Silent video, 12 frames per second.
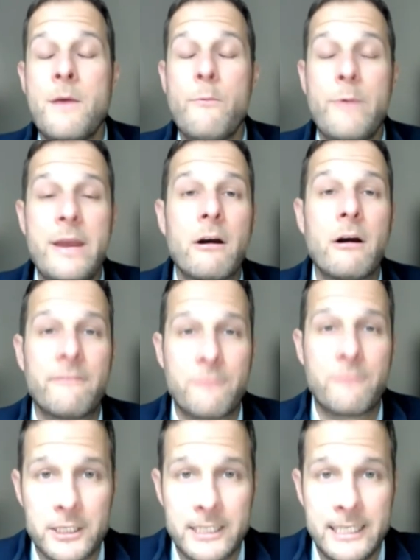We are
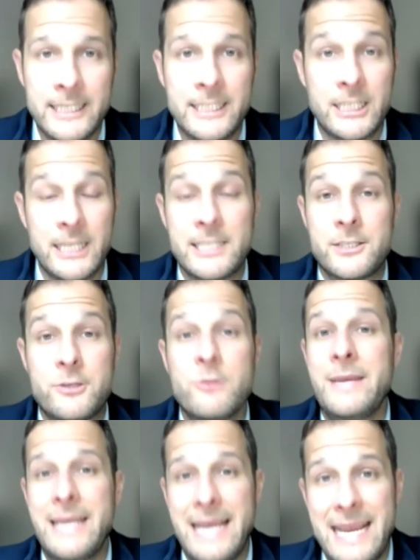fortunate just to
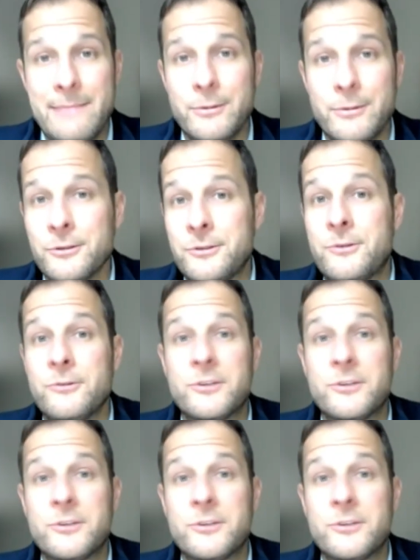be able to